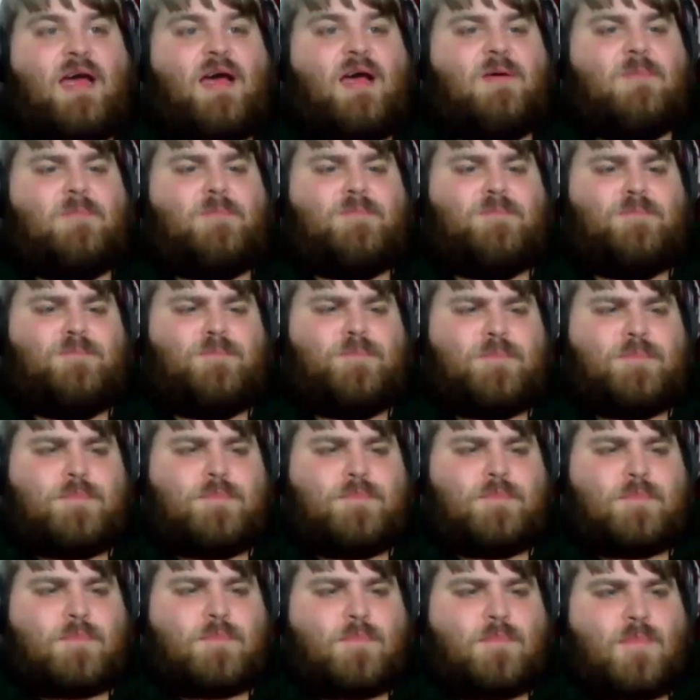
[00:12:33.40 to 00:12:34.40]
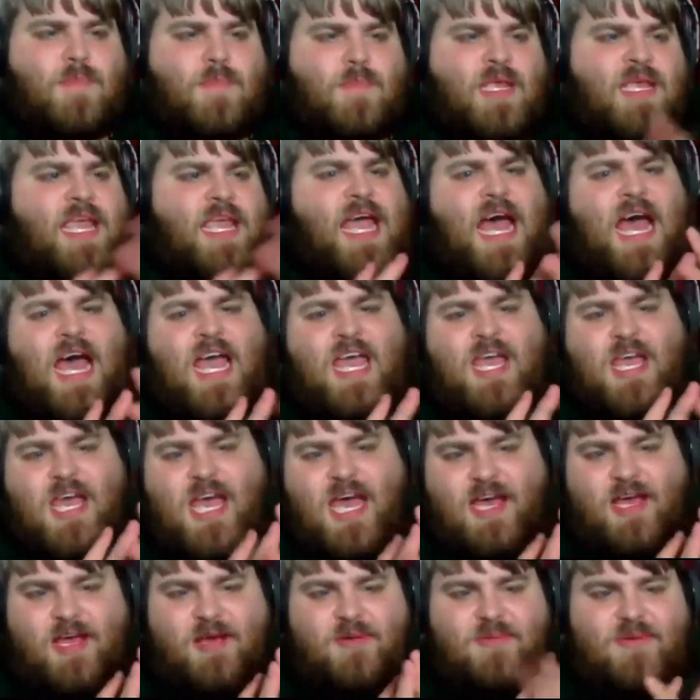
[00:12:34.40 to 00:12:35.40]
I
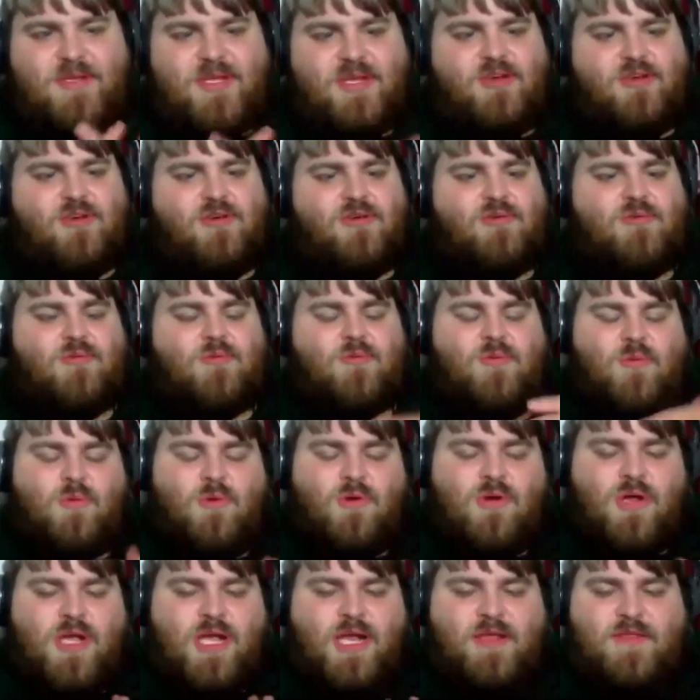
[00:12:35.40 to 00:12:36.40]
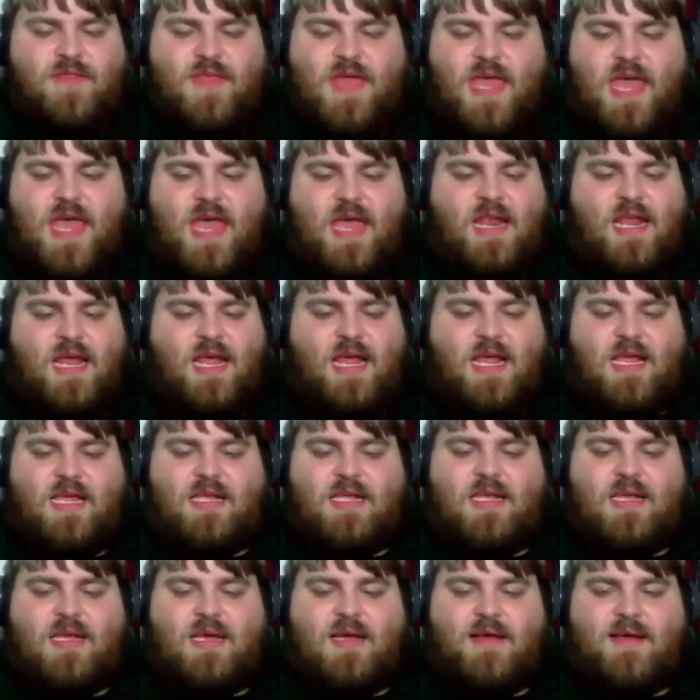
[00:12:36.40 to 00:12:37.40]
am too. We'll get to that. Like,
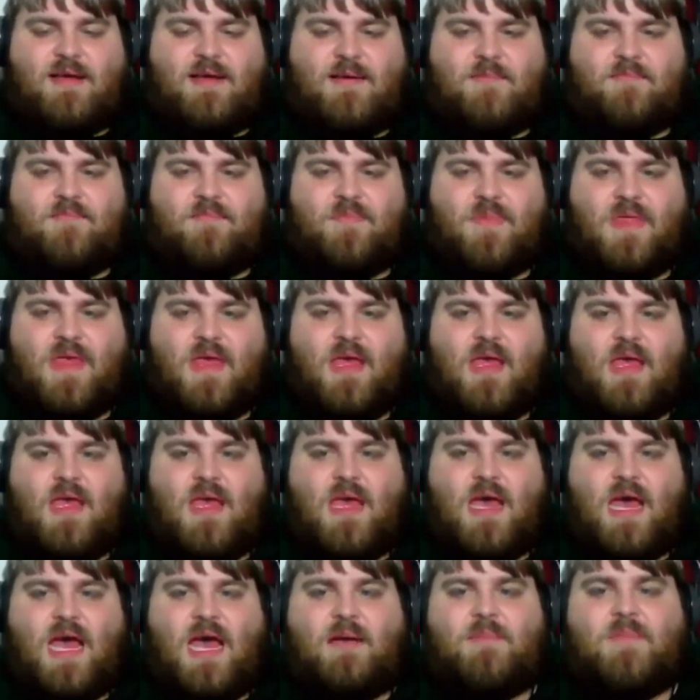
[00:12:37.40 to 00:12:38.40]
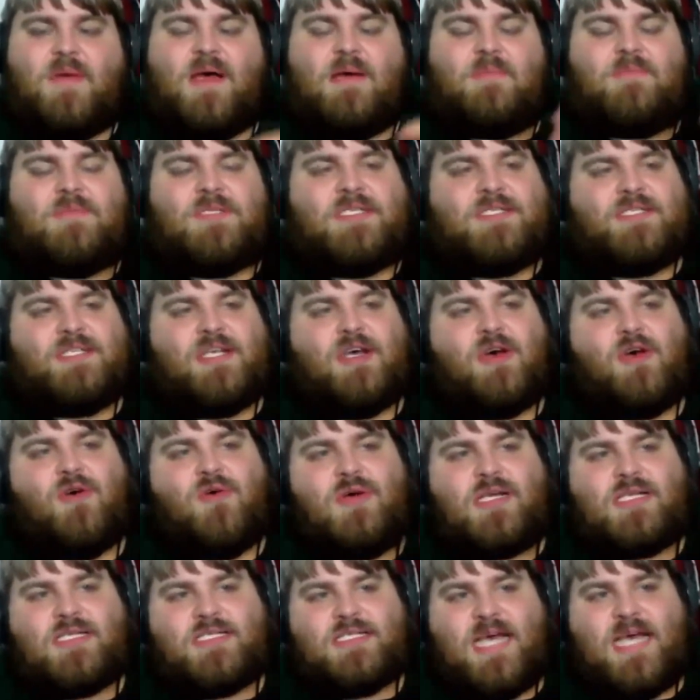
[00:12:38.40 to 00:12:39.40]
I'm so
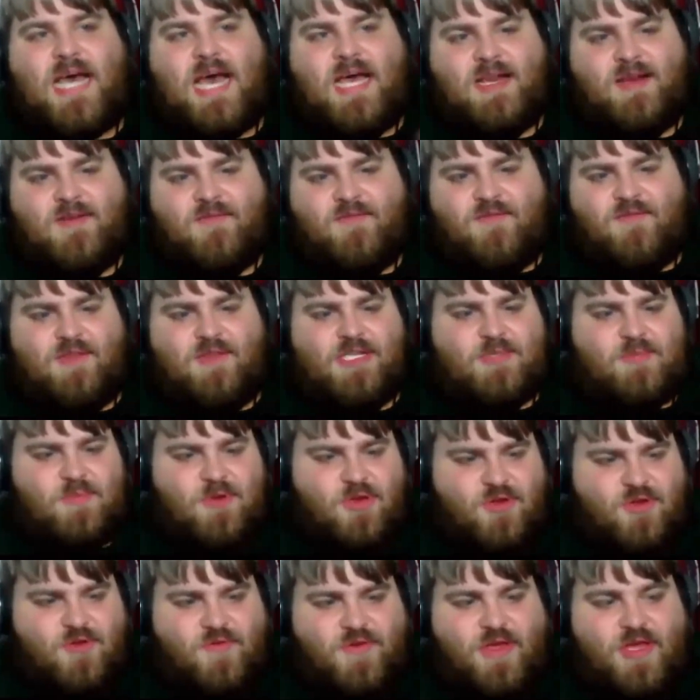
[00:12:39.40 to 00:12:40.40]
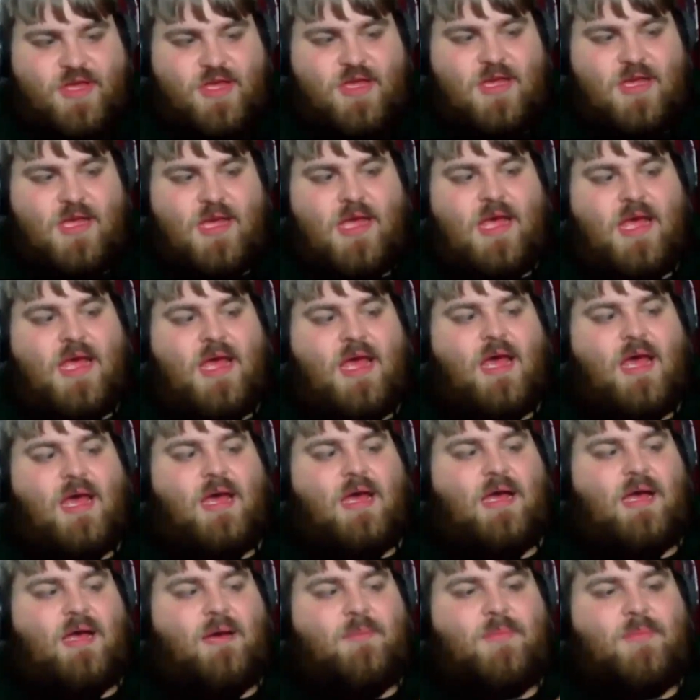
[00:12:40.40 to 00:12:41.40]
excited for this movie
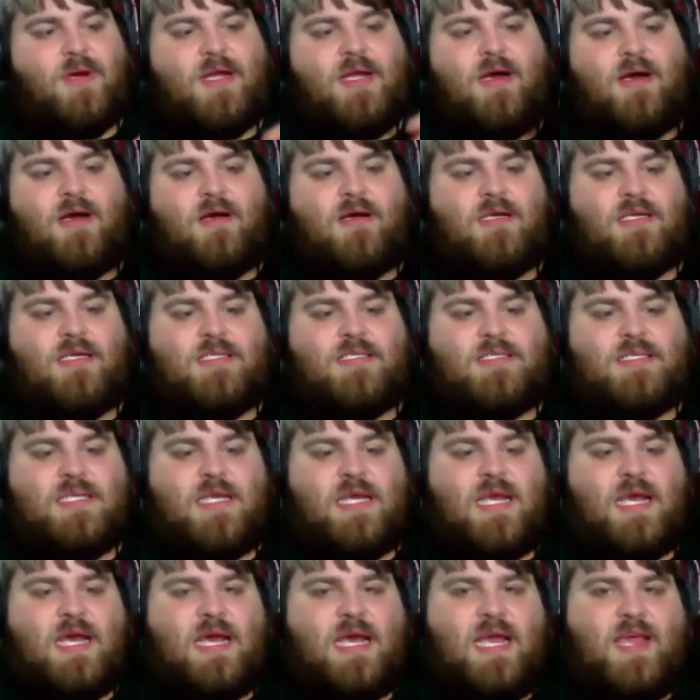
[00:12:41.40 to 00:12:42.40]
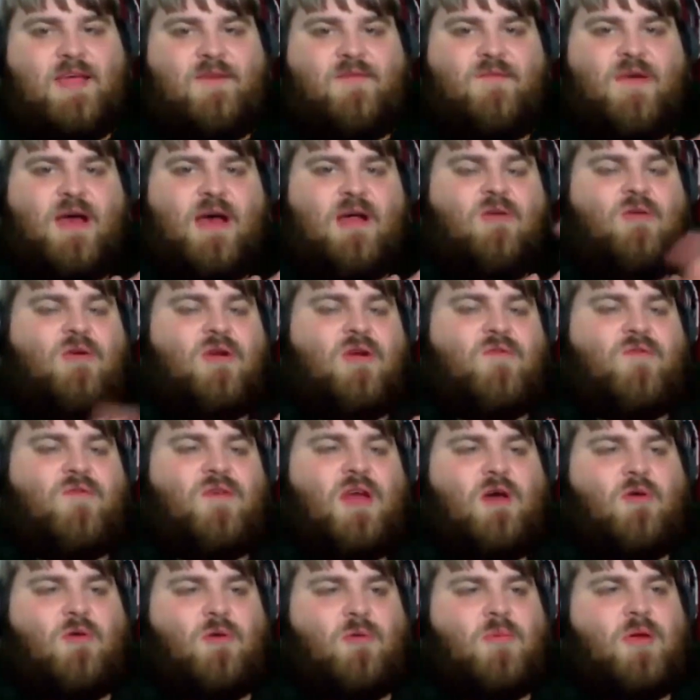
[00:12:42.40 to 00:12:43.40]
because I don't know
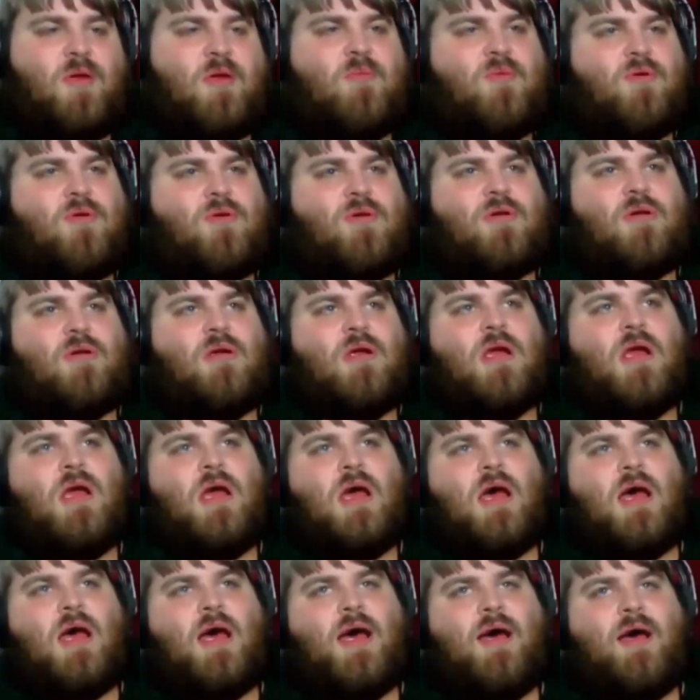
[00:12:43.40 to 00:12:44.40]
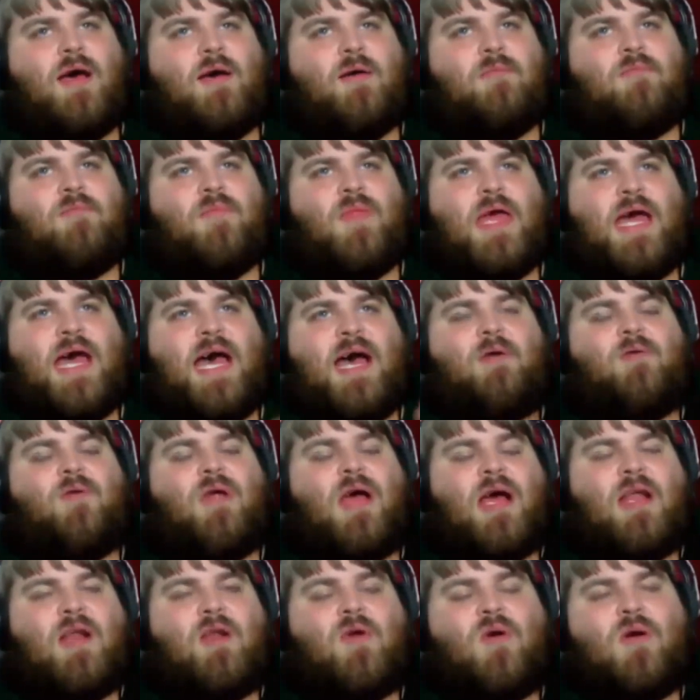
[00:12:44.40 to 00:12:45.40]
if y'all remember. I
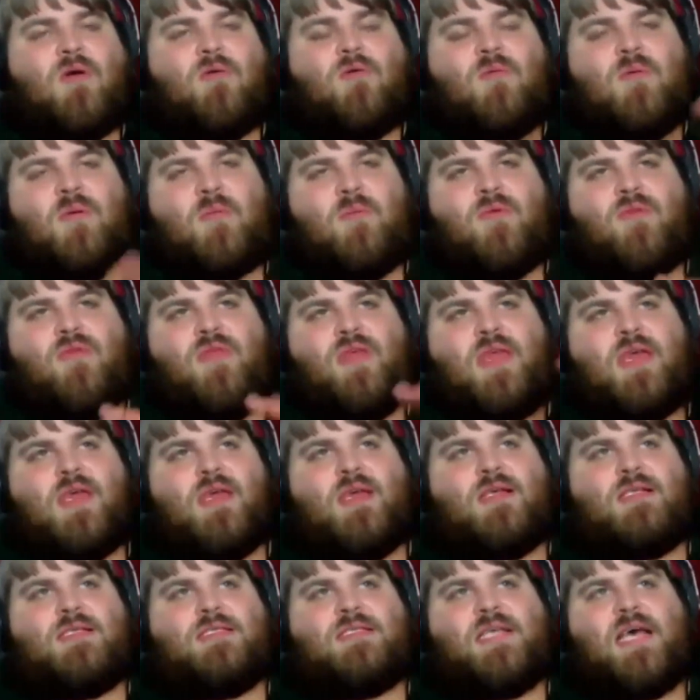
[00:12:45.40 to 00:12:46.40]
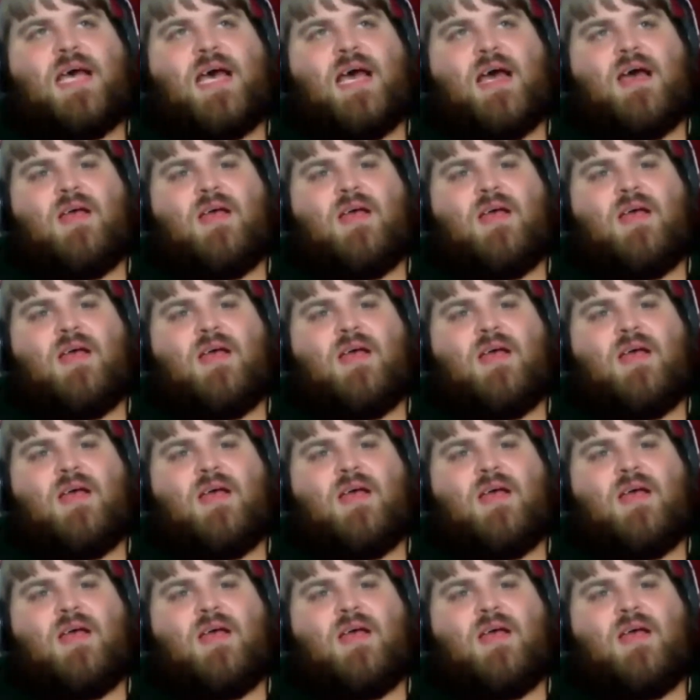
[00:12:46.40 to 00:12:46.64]
know I remember this.